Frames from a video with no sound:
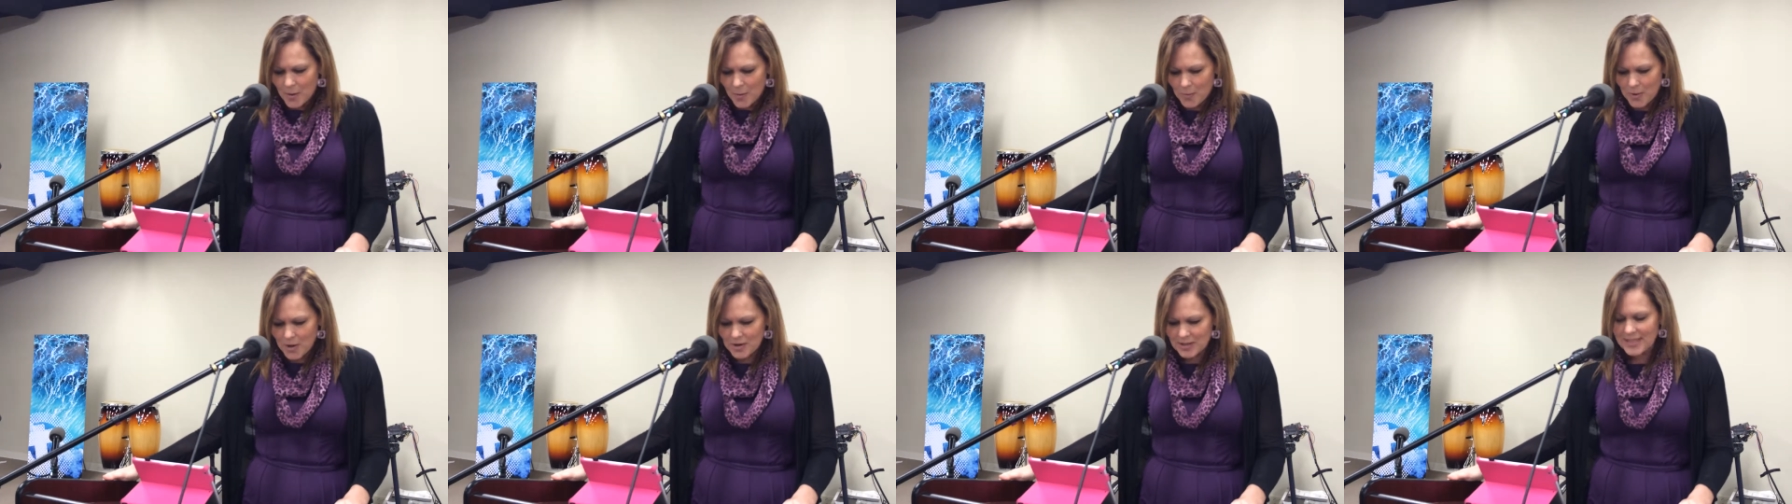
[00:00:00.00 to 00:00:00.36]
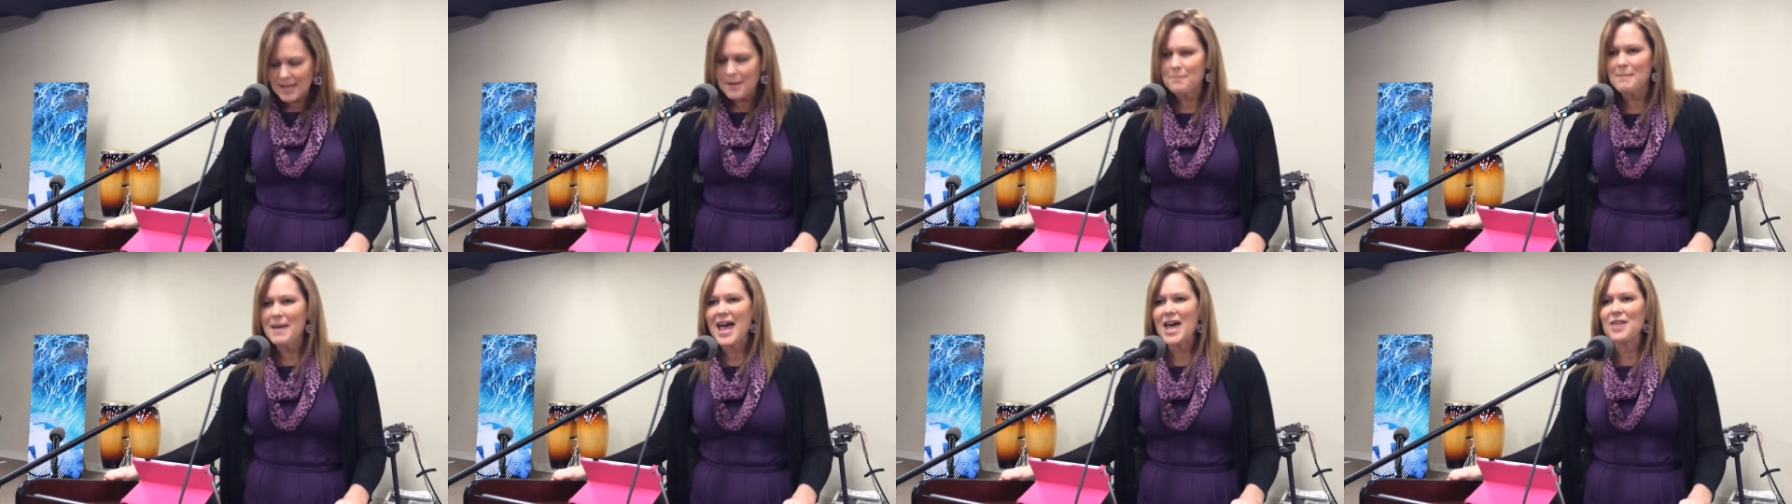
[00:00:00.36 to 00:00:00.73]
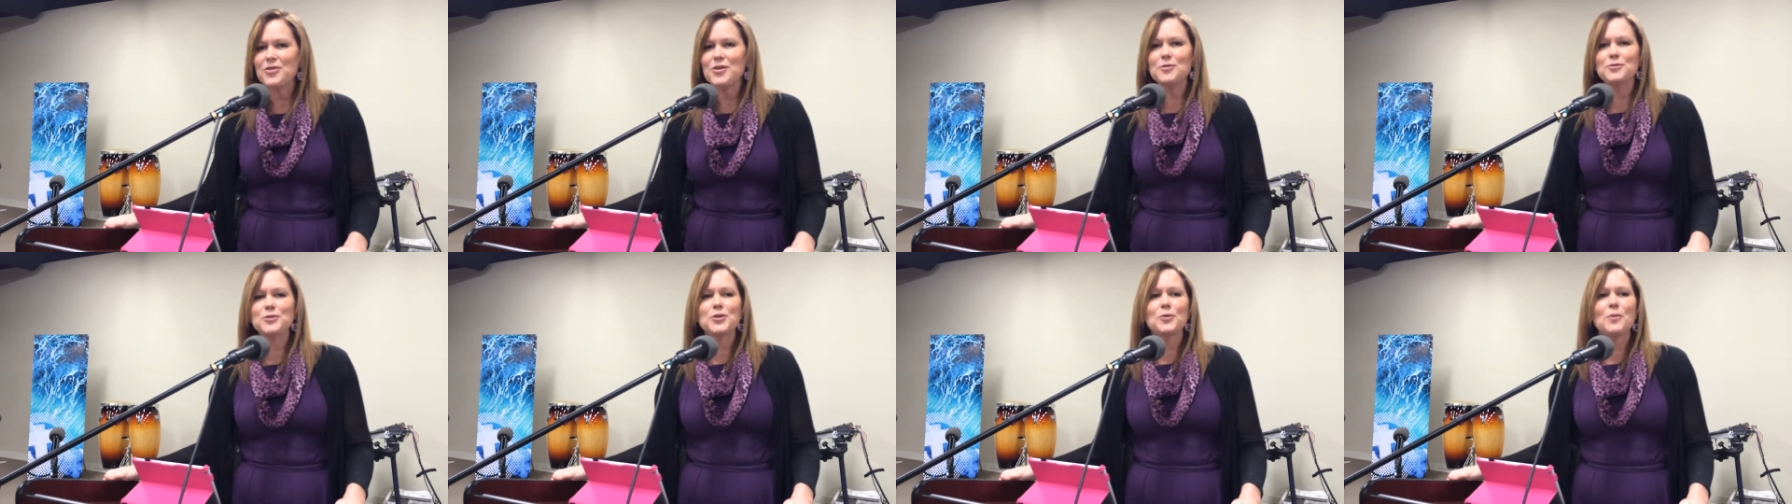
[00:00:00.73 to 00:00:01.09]
where is it,
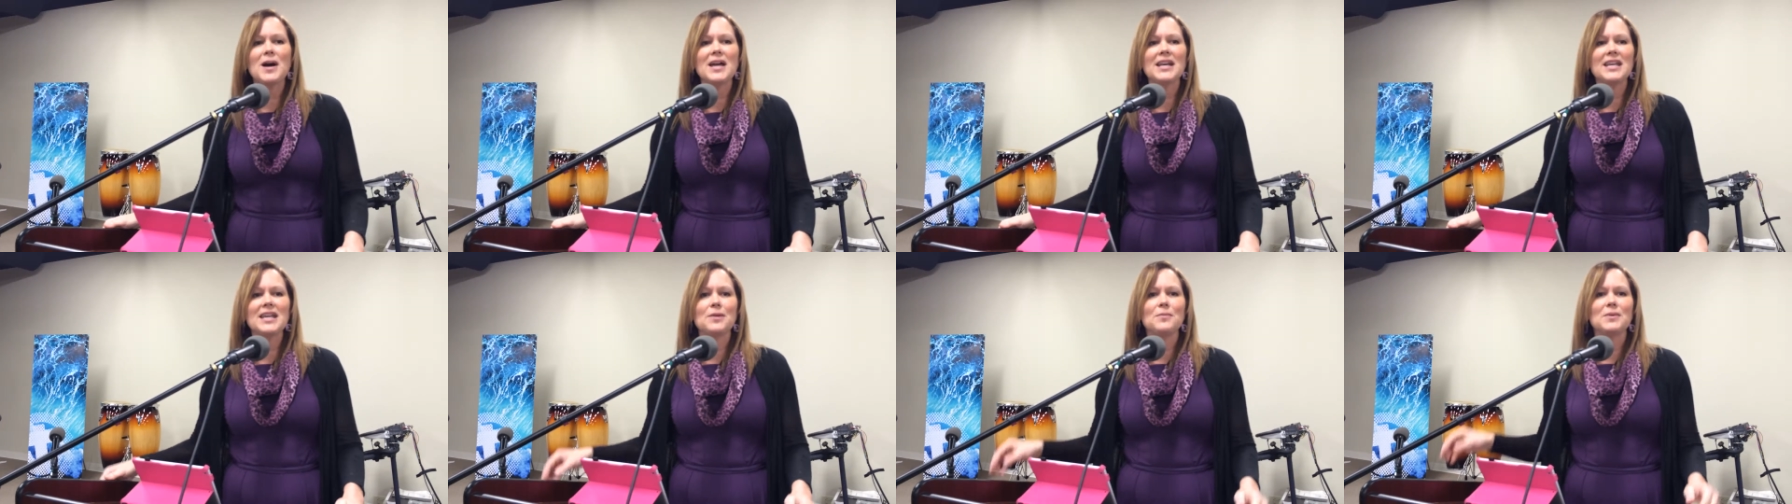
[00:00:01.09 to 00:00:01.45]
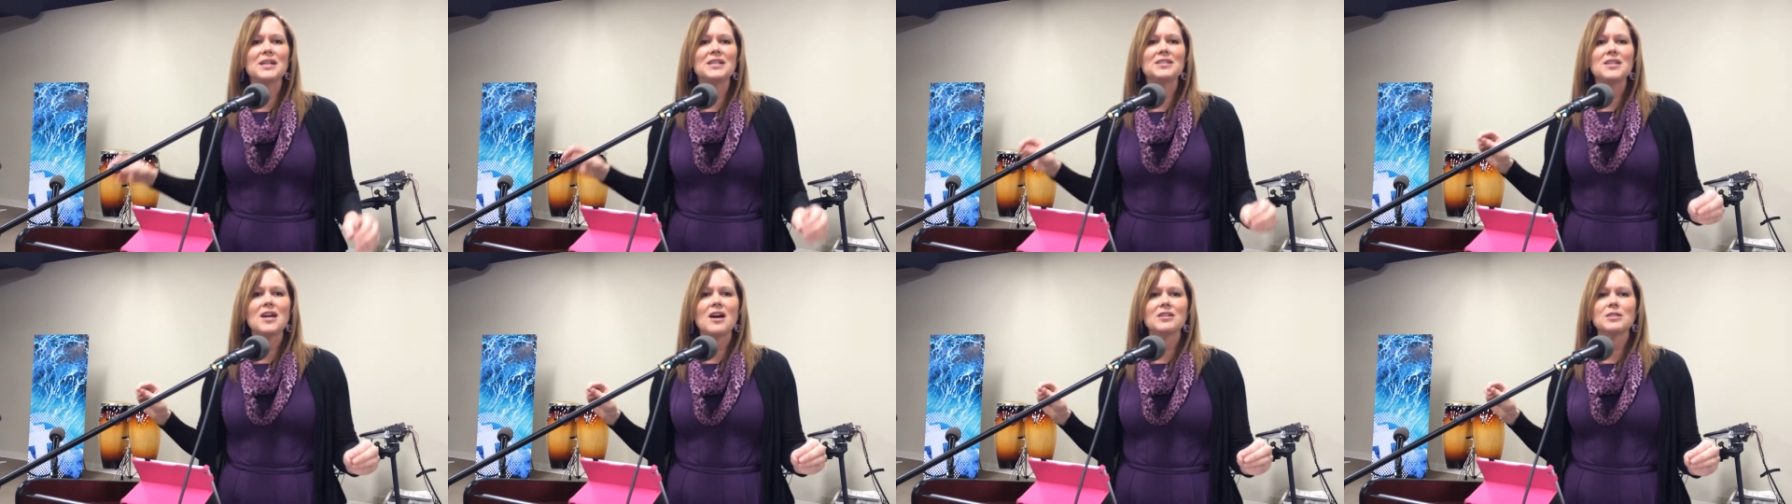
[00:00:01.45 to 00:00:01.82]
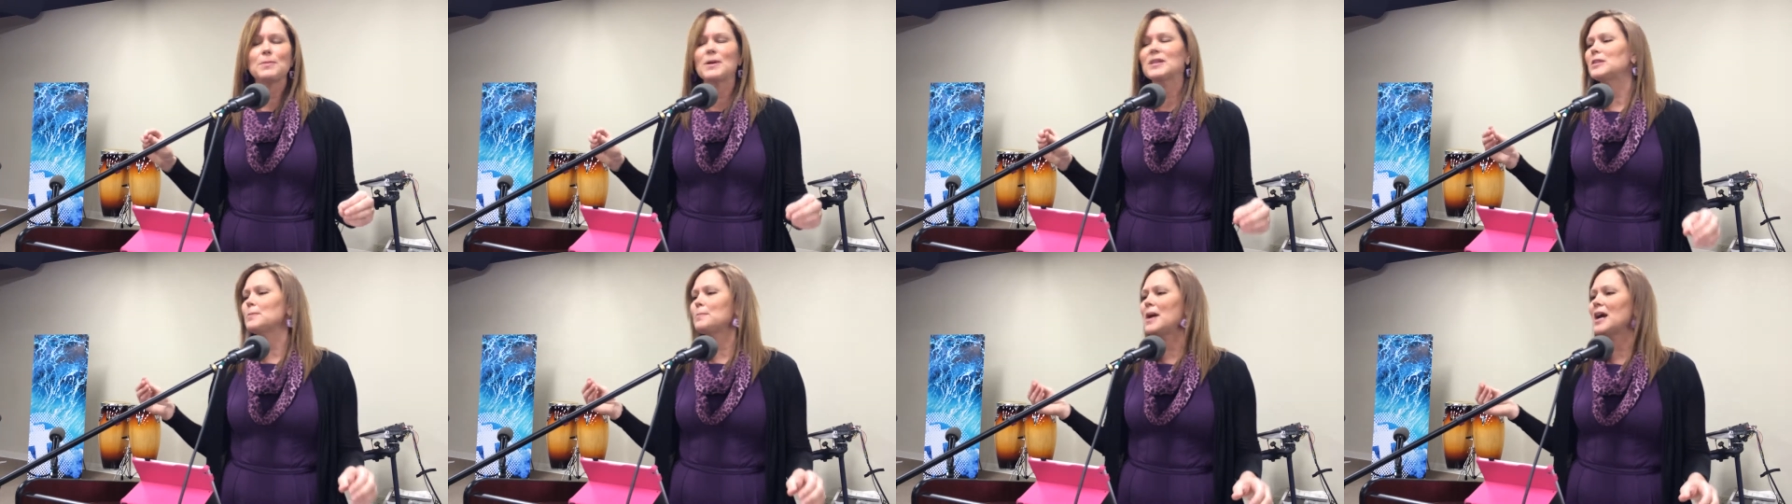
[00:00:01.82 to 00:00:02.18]
Matthew 20, when it talks
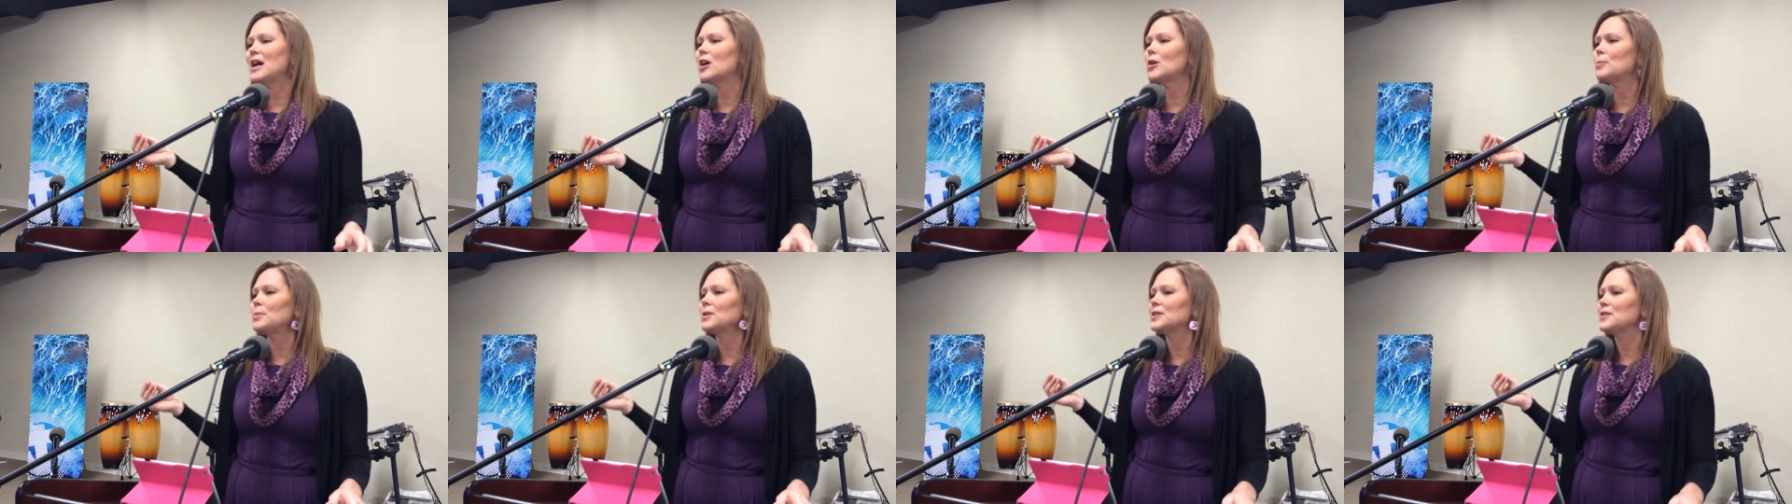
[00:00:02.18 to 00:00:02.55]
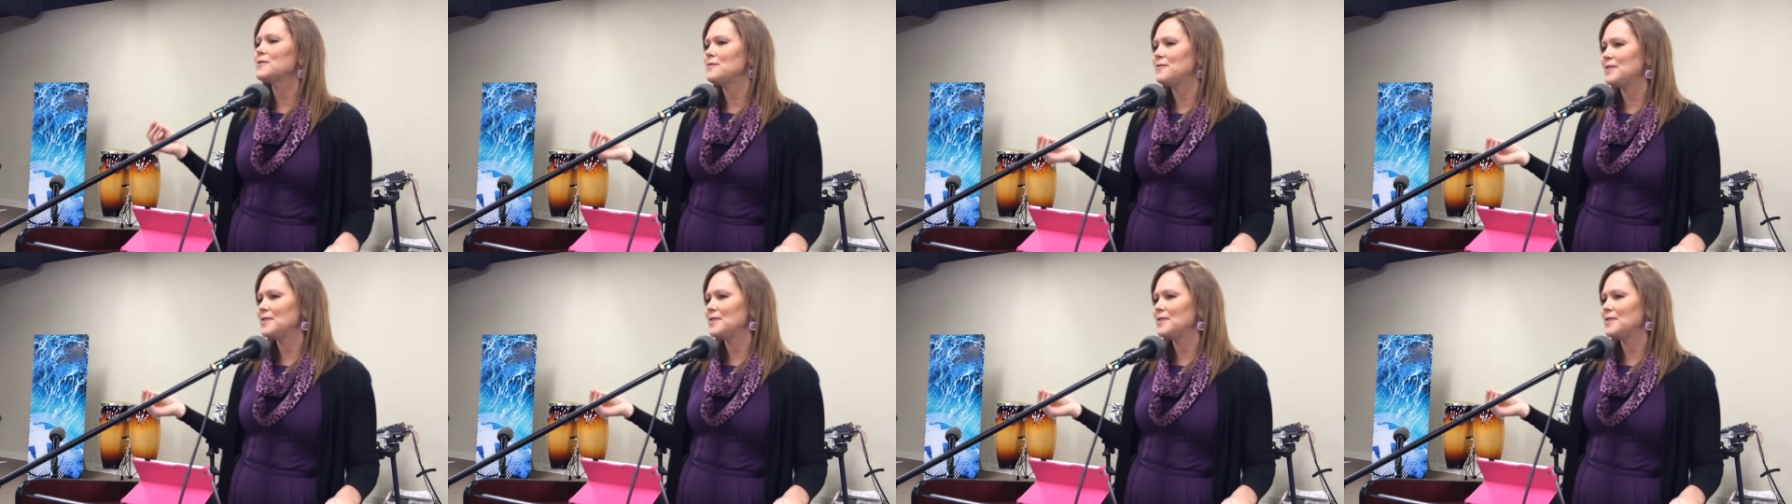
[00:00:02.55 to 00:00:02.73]
about the parable of the